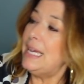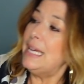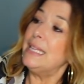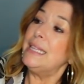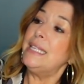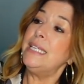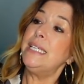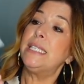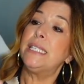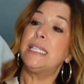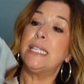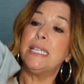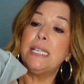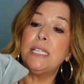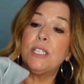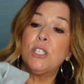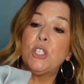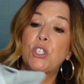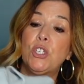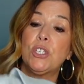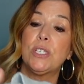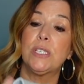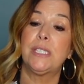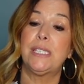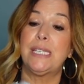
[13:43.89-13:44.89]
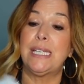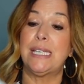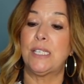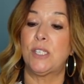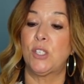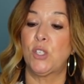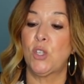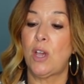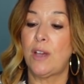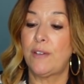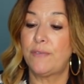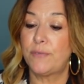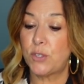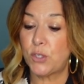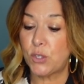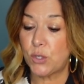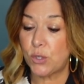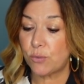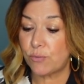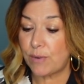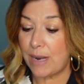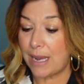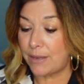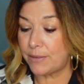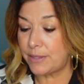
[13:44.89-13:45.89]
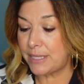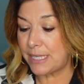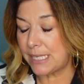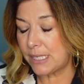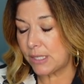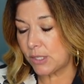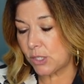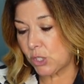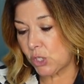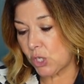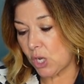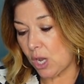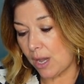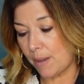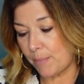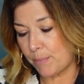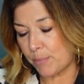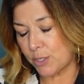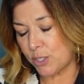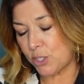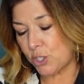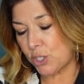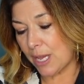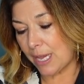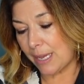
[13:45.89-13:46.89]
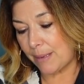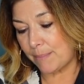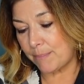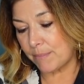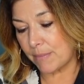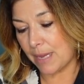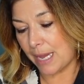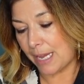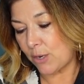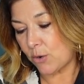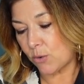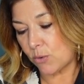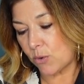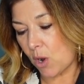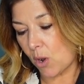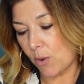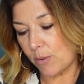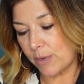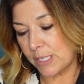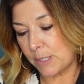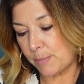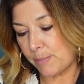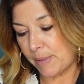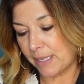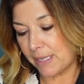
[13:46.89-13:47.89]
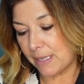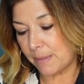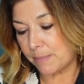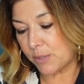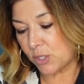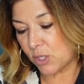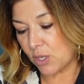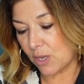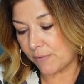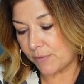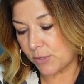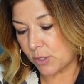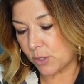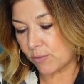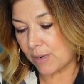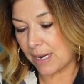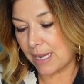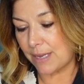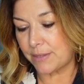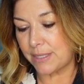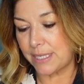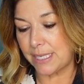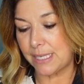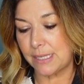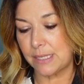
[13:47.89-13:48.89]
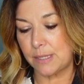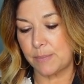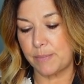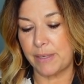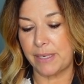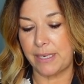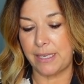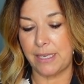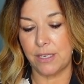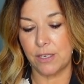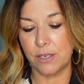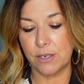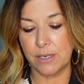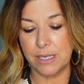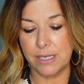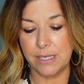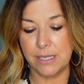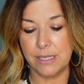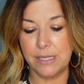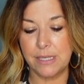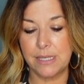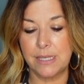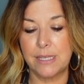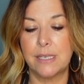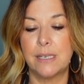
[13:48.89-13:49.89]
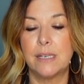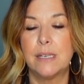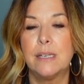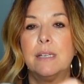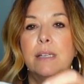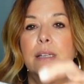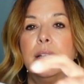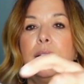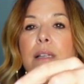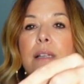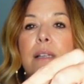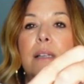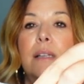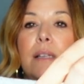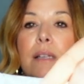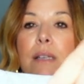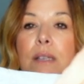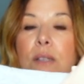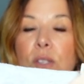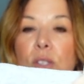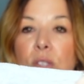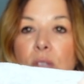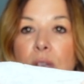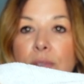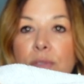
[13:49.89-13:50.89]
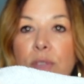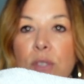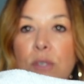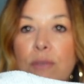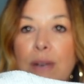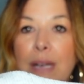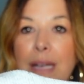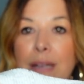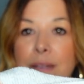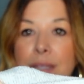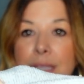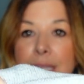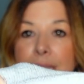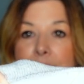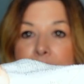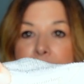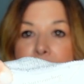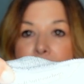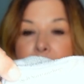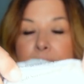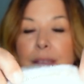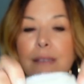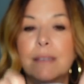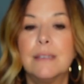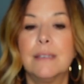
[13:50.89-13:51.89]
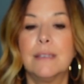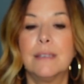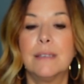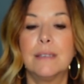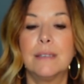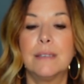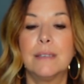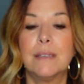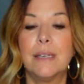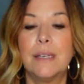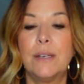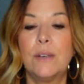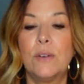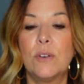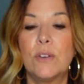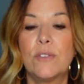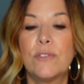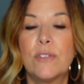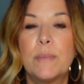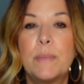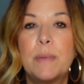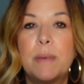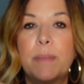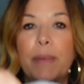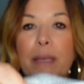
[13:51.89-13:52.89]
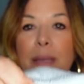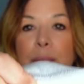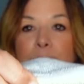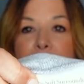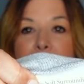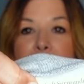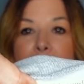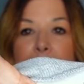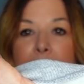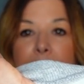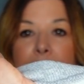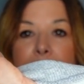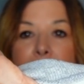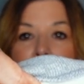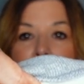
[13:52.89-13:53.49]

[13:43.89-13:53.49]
This is just a Soft Surroundings top, which I'm, I don't always pick up Soft Surroundings, but here is the Soft Surroundings. I don't know if I'm gonna be able to get